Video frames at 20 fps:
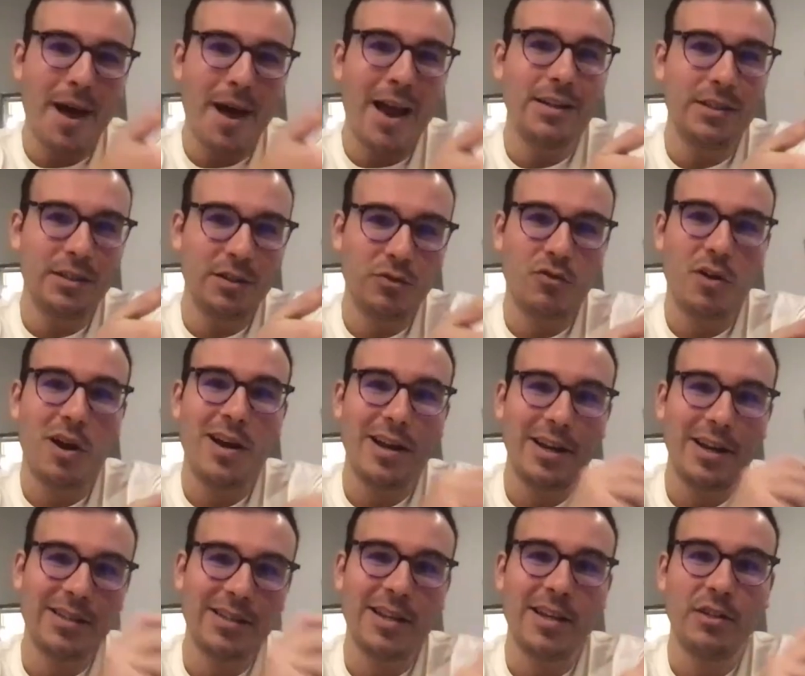balance, right?
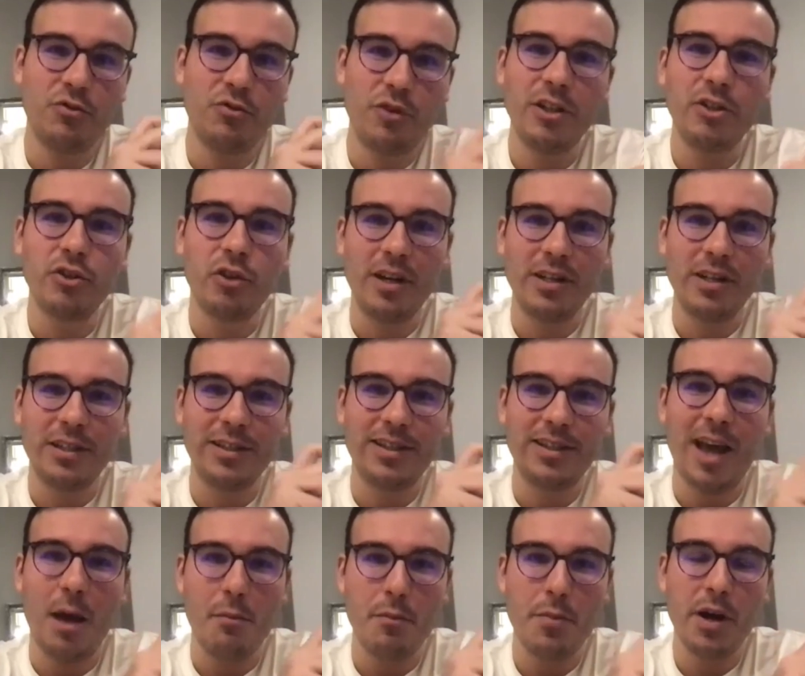It's really trying
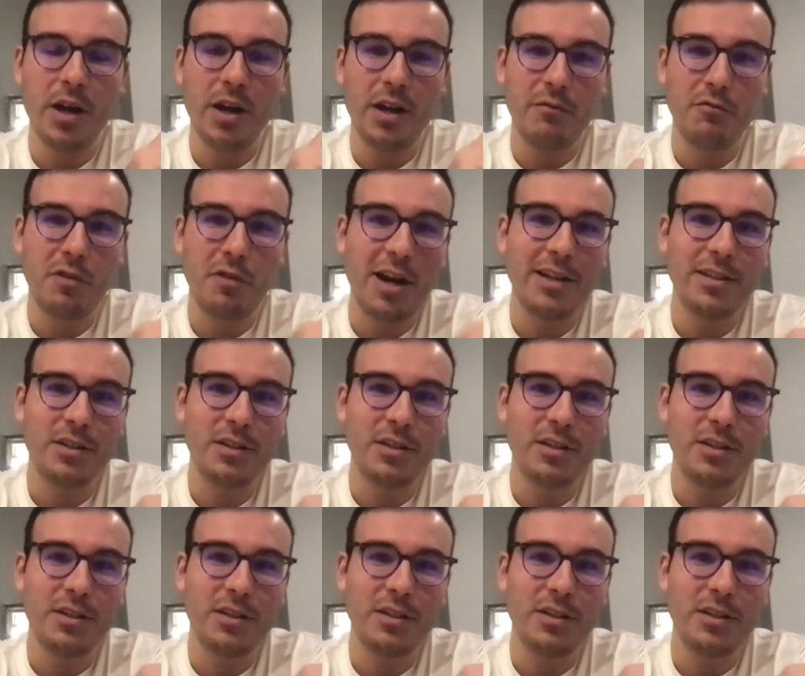to temper, right?